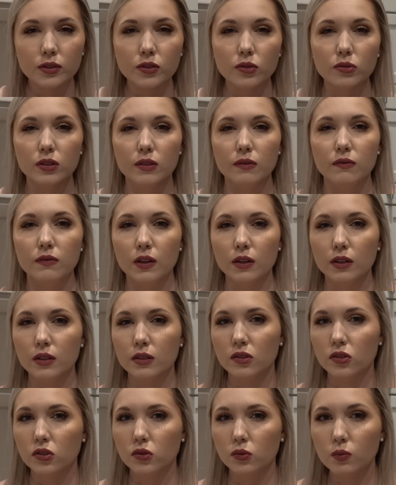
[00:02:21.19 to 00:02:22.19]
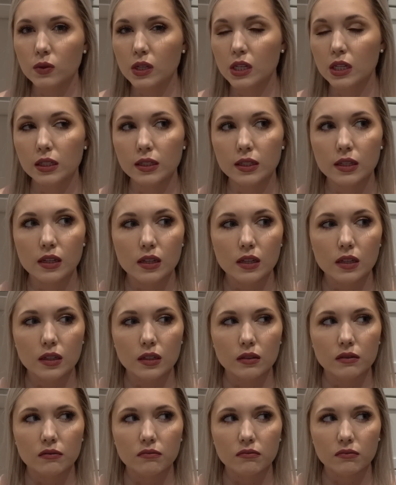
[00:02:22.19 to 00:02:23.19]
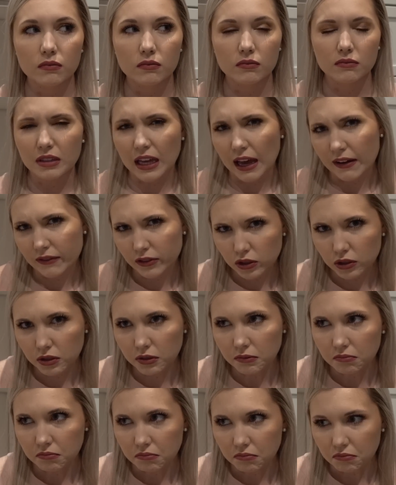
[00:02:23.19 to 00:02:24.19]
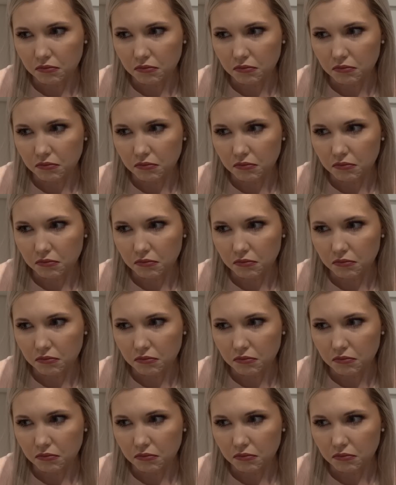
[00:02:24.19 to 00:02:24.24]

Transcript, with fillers: So it's a very sweet lavender.